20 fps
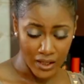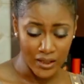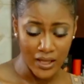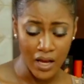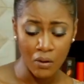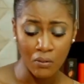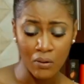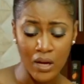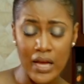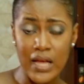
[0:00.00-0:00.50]

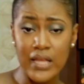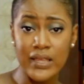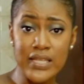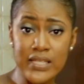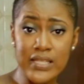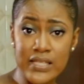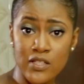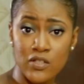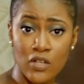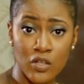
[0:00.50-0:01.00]
Now,
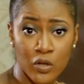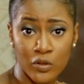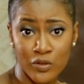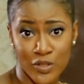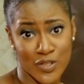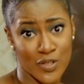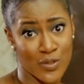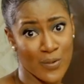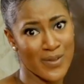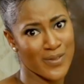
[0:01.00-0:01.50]
this is not
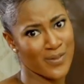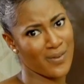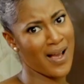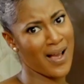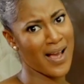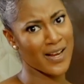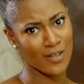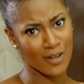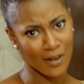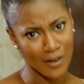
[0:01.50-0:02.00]
just going to
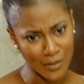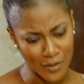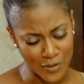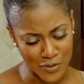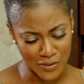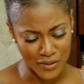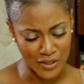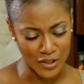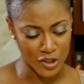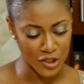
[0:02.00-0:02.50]
add color
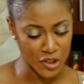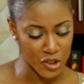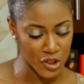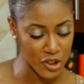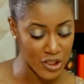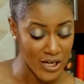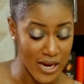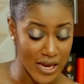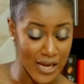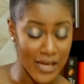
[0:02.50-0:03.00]
to the
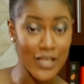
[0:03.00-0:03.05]
dish.